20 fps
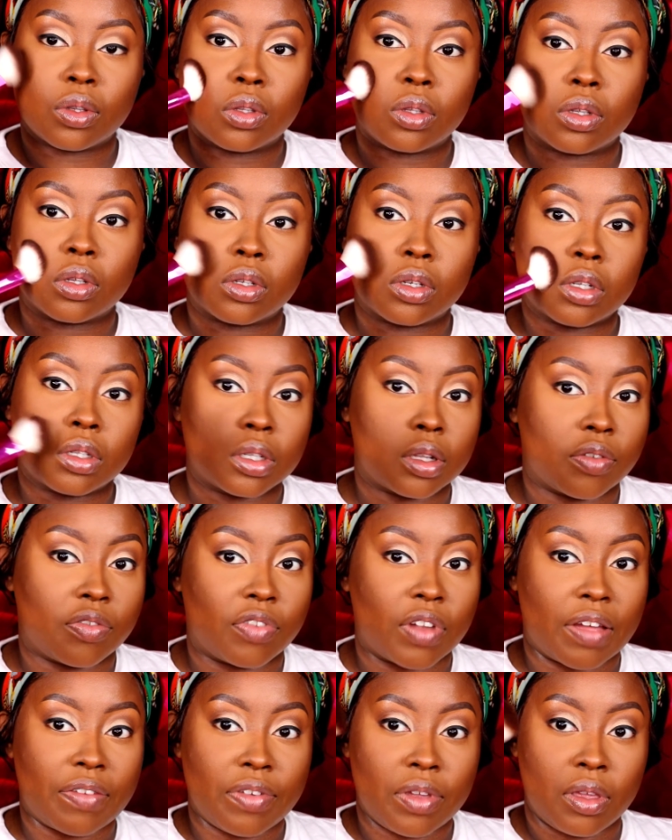So just a
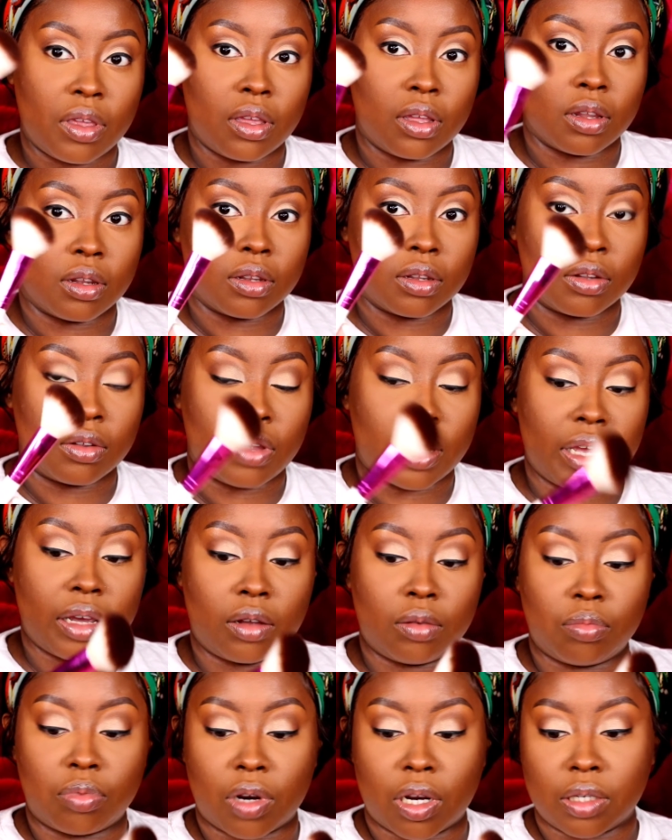fluffy little
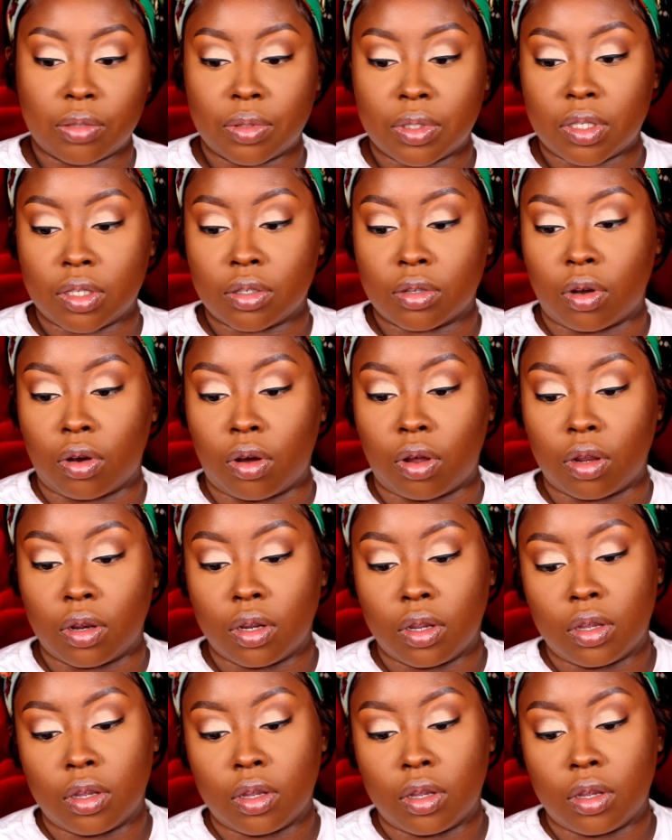angled brush. What's this called?